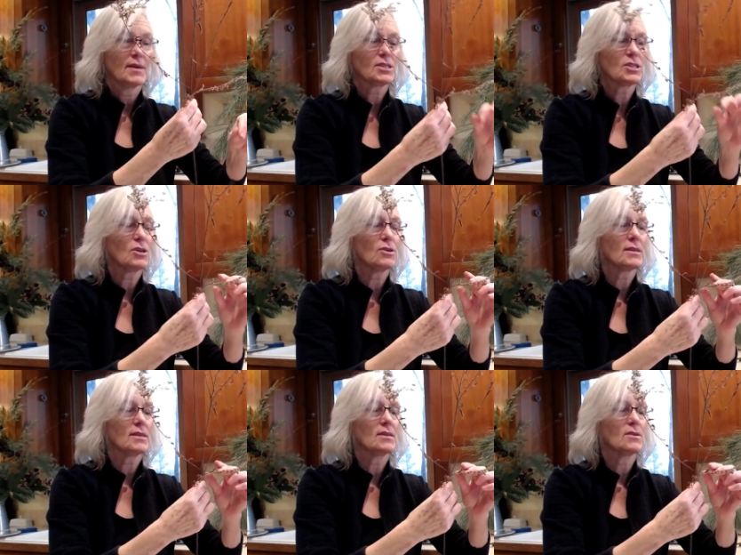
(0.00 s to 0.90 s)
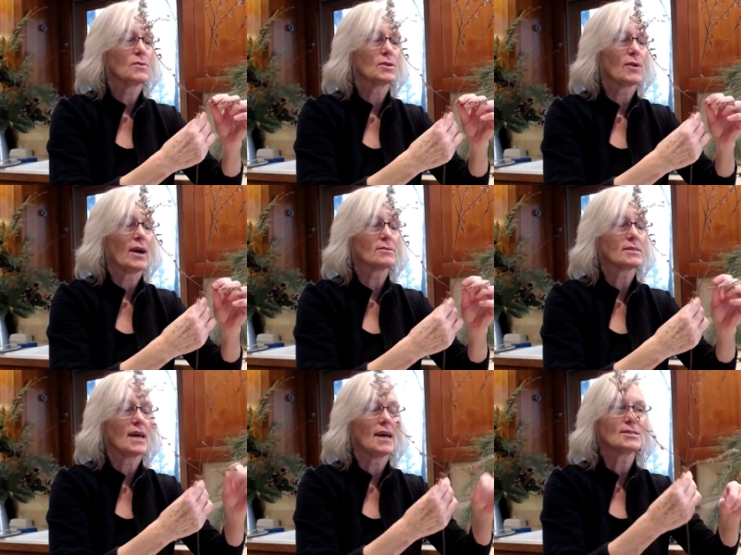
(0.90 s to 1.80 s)
make sure when you're
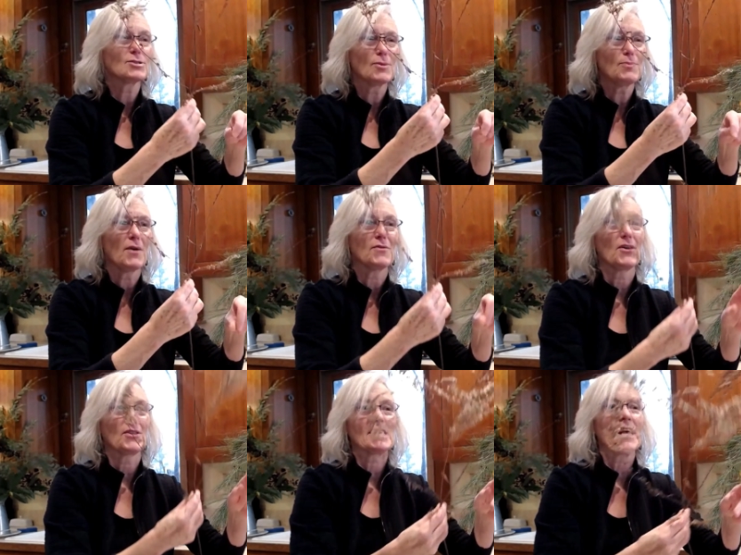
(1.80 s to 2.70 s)
outside, strip off all